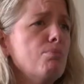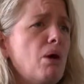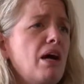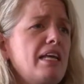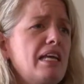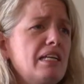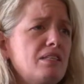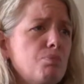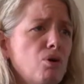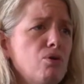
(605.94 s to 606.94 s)
body
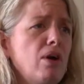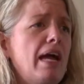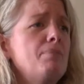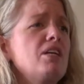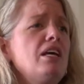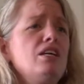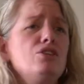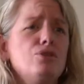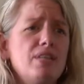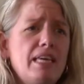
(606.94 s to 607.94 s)
is programmed
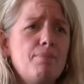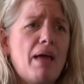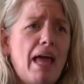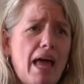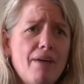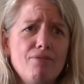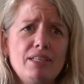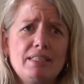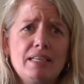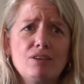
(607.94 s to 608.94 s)
to keep
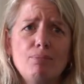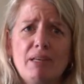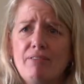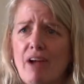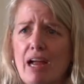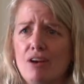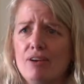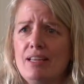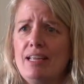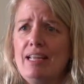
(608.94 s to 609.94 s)
every single bit of
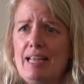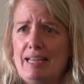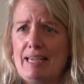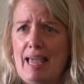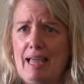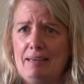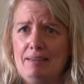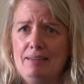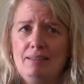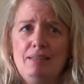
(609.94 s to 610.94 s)
iron it can.
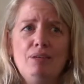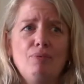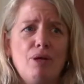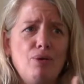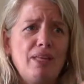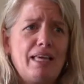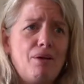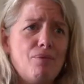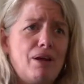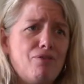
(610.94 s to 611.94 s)
We only
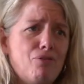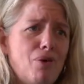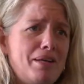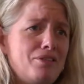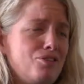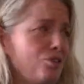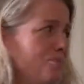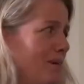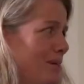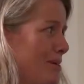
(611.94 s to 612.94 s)
get rid of 1 to 2
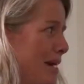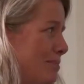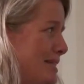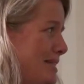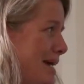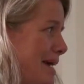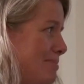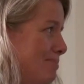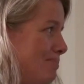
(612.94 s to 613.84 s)
milligrams a day.